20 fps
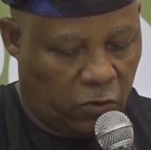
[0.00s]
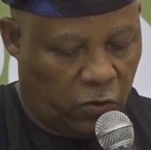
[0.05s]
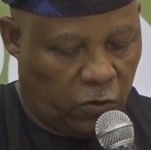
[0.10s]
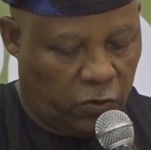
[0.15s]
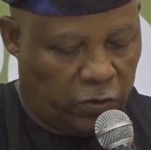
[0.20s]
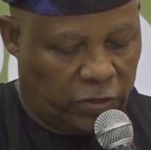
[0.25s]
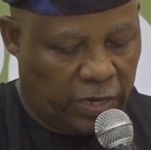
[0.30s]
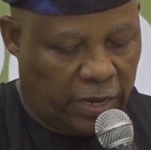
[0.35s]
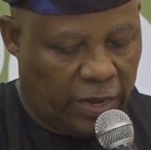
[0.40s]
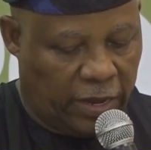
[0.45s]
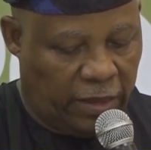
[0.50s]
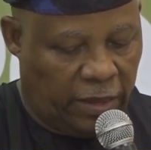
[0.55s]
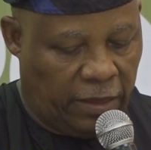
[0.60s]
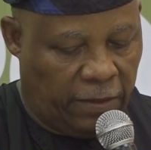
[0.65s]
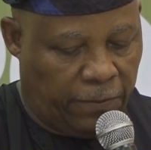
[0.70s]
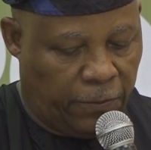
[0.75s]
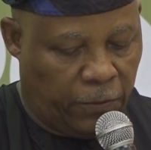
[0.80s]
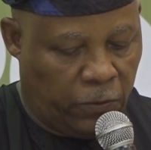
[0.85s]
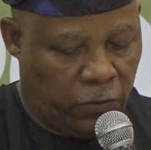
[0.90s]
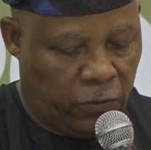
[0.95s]
Ota,
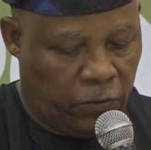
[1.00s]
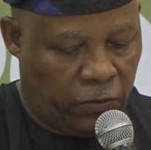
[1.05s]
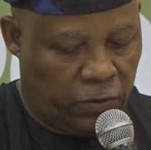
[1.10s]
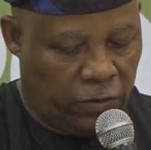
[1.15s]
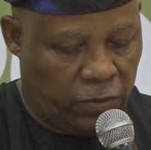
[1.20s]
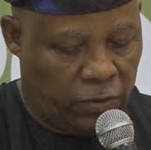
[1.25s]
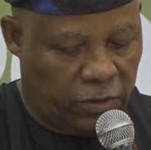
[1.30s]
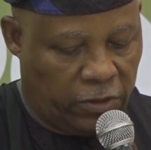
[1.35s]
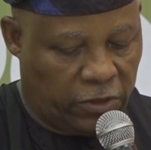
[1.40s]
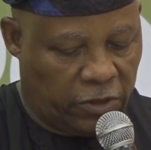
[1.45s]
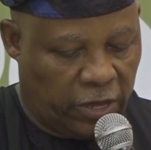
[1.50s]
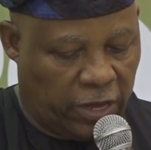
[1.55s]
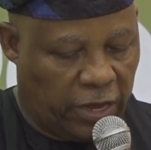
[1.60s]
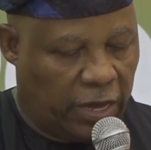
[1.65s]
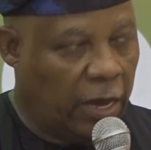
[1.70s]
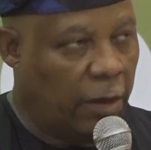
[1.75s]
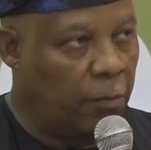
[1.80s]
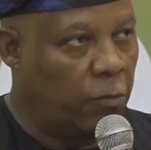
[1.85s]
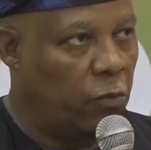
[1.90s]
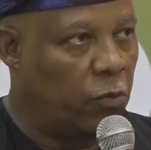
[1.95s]
Ipo,
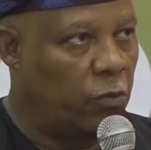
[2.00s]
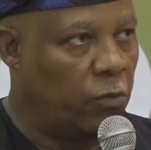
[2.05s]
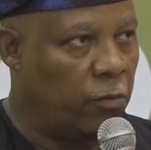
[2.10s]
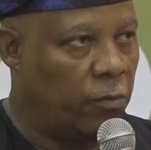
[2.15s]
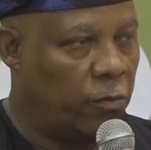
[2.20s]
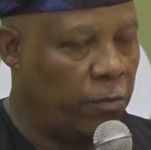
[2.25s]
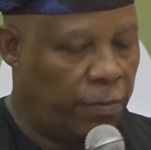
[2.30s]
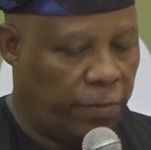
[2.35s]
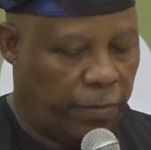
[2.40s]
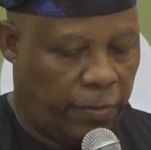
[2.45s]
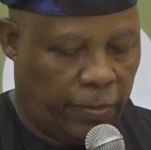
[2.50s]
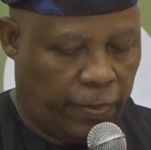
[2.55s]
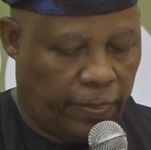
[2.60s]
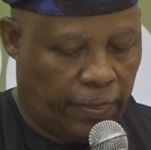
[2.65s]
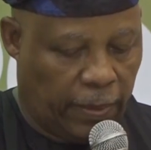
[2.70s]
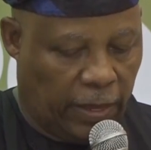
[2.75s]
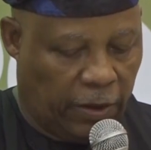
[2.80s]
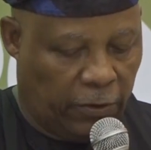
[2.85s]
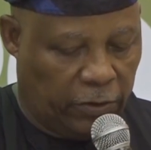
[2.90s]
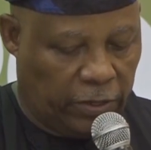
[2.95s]
Shagamu.
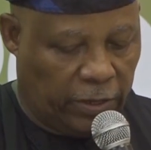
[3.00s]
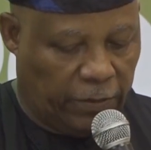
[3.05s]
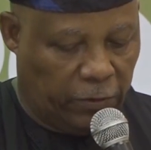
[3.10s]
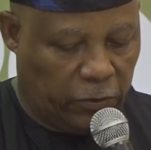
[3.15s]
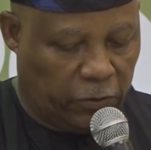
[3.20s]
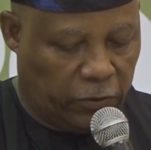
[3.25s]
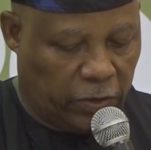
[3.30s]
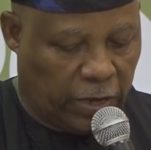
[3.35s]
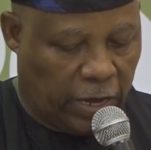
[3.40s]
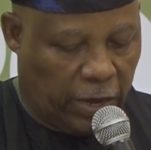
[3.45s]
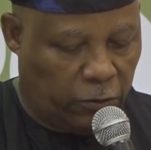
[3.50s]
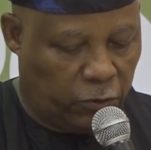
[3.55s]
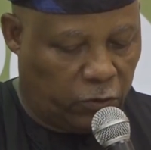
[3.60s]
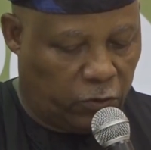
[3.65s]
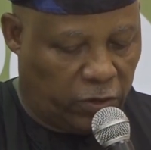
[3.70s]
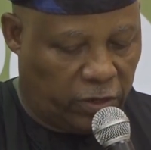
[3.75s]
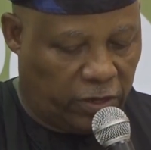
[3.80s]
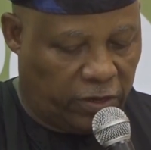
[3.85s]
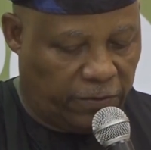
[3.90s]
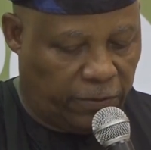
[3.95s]
I was able to count
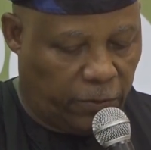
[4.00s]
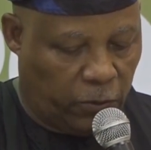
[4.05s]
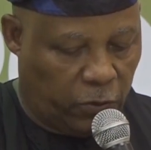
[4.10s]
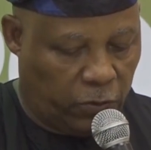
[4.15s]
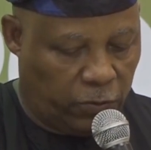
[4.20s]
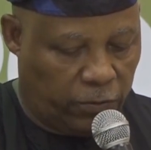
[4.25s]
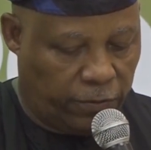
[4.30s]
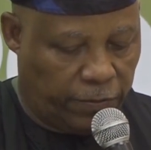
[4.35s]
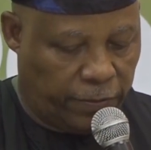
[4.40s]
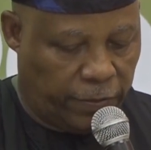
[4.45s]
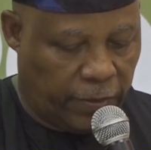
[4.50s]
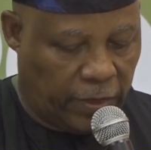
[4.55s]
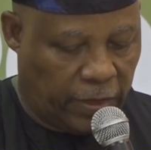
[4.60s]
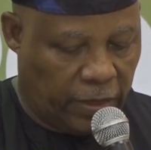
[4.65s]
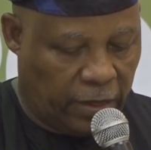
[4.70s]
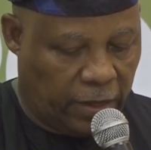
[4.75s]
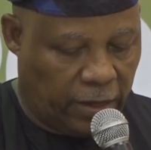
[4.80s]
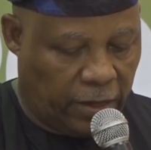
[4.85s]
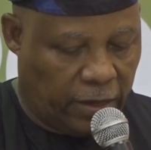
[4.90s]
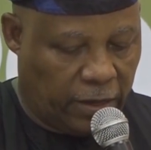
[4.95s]
24.
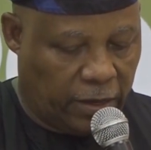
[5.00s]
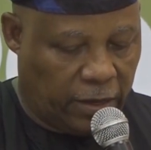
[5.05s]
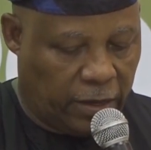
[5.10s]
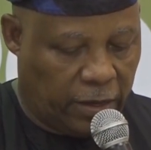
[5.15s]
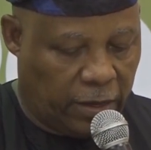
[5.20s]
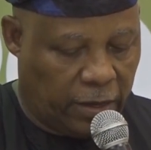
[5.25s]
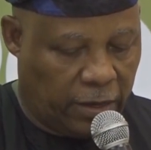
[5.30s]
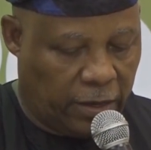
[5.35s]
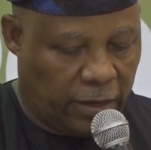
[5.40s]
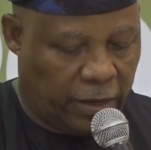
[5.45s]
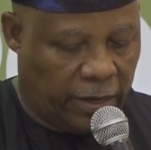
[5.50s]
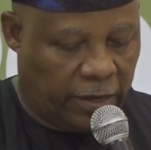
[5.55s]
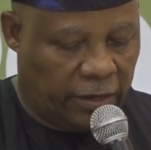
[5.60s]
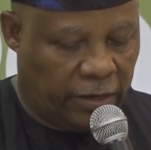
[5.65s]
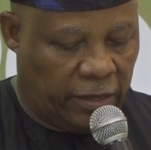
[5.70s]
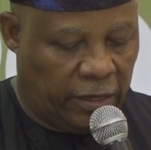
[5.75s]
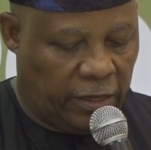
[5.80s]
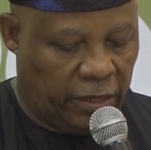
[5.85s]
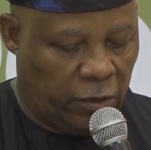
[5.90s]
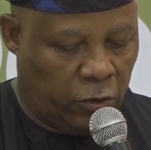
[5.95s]

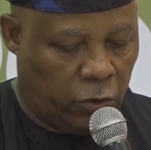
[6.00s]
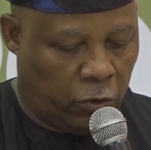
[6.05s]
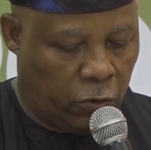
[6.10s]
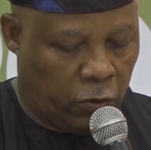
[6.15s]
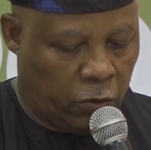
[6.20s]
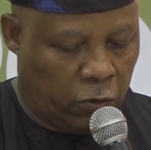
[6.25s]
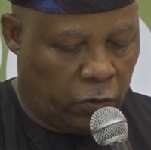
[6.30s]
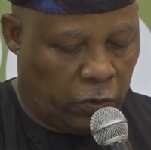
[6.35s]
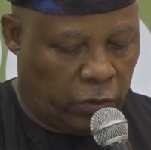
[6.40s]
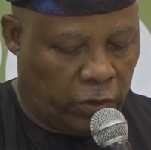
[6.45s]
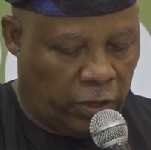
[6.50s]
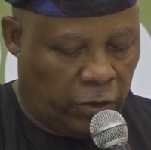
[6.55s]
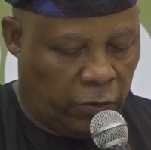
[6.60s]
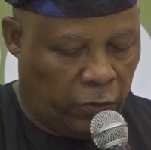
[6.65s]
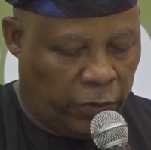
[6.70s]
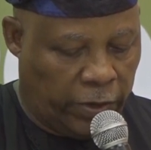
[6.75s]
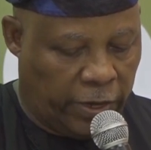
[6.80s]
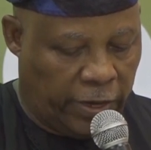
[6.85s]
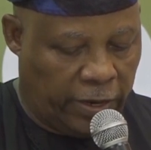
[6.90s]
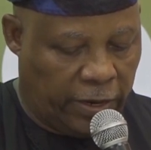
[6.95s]
And Idioroko,
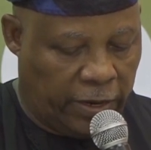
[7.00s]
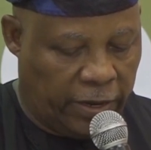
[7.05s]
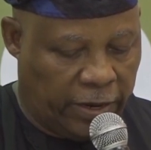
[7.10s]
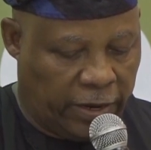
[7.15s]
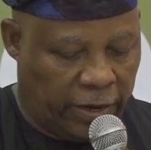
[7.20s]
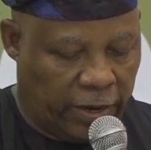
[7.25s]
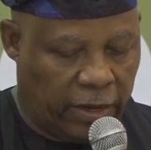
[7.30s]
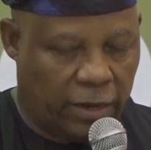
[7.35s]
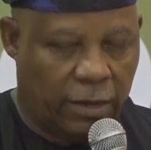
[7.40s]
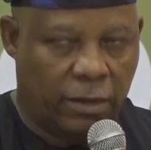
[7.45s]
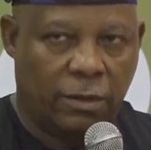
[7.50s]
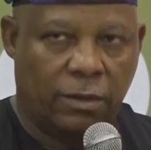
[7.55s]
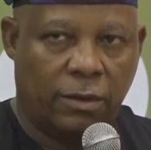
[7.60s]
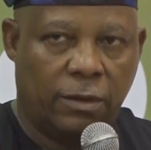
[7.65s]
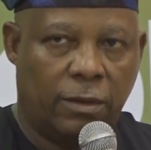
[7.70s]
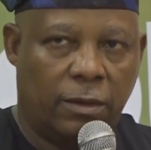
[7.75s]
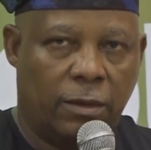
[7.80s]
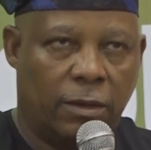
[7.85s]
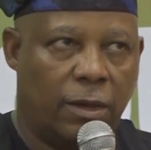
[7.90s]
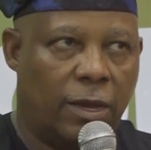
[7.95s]
EUL, Lera,
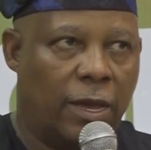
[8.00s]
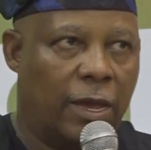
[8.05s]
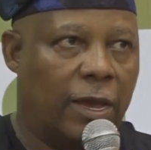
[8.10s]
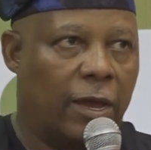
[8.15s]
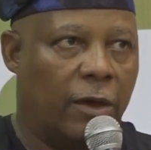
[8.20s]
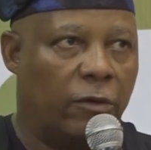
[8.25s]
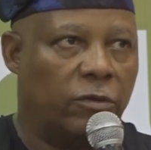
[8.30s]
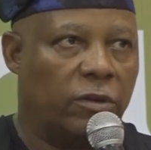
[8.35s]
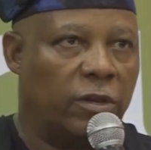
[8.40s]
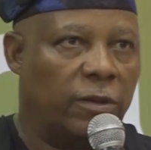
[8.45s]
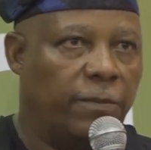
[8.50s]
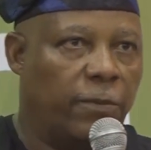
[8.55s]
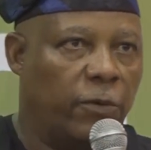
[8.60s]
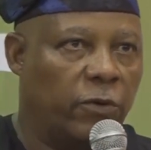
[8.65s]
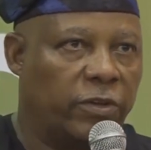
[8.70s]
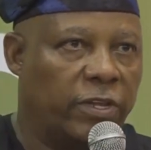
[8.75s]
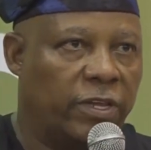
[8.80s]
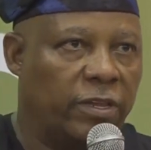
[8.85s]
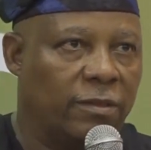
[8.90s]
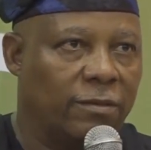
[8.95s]
I counted
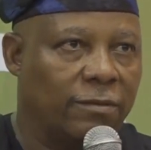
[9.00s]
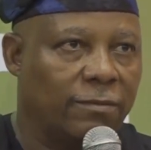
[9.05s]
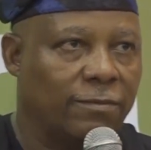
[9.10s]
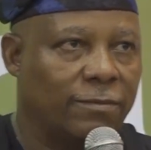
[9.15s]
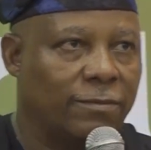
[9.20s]
14.